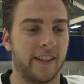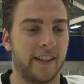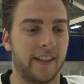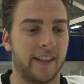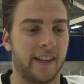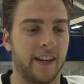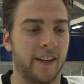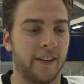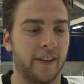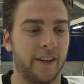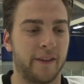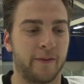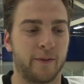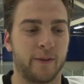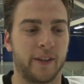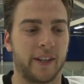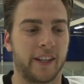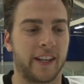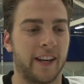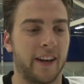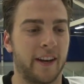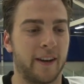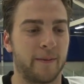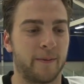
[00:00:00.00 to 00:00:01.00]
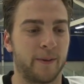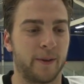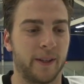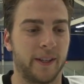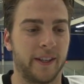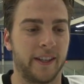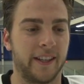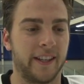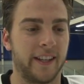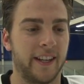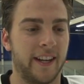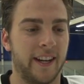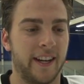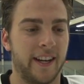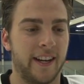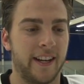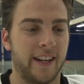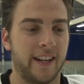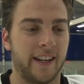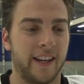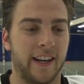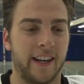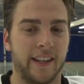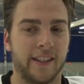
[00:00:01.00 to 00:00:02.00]
and held everyone accountable, and
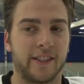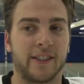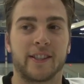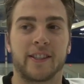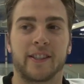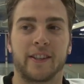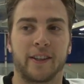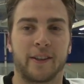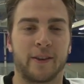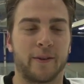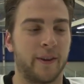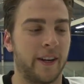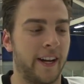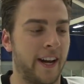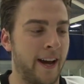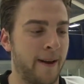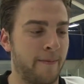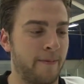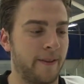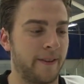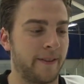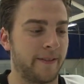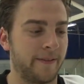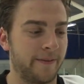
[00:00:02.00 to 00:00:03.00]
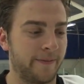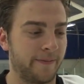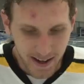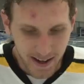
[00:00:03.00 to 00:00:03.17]
uh, just look at what happened.